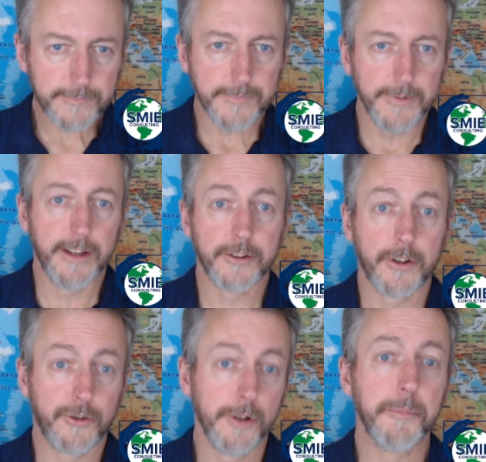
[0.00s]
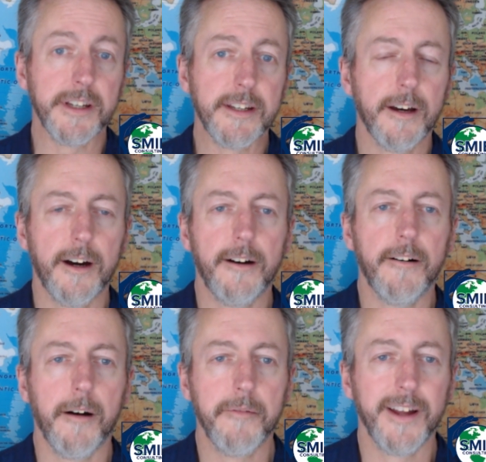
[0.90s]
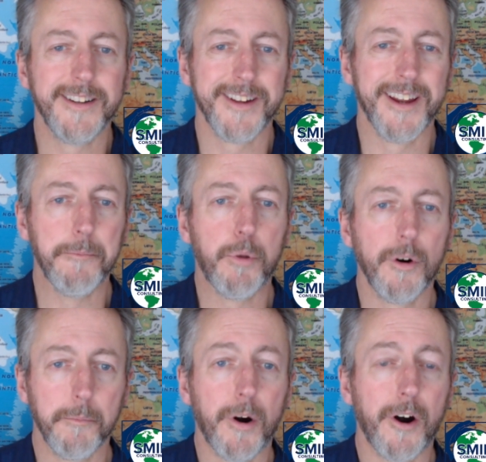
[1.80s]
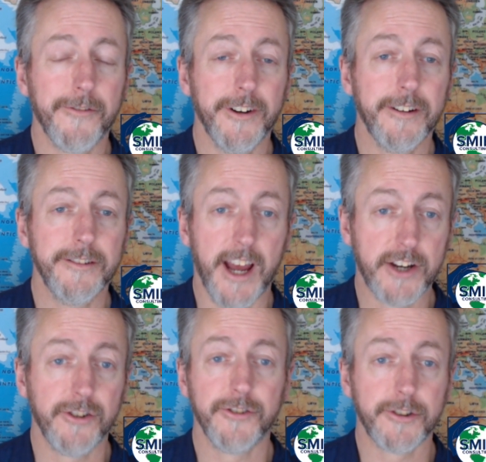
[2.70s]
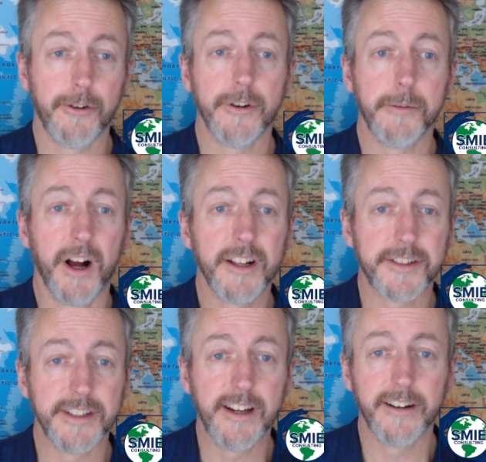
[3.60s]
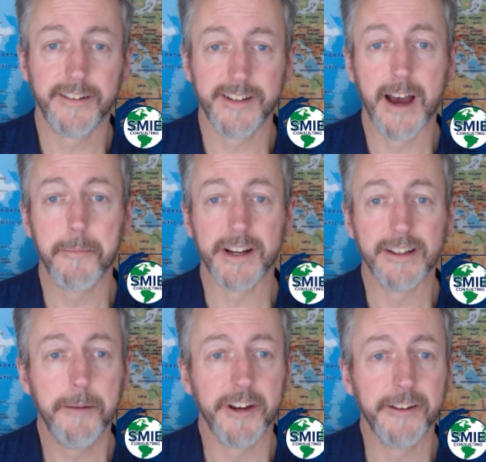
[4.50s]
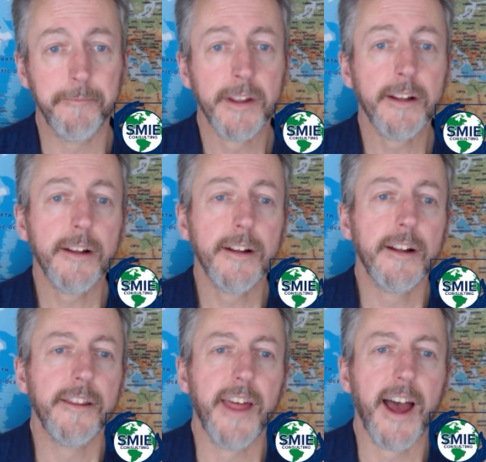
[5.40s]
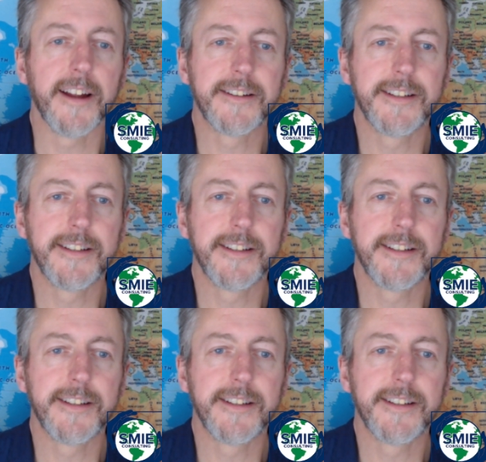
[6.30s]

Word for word: and should be an important part of a national security policy, is now being limited. That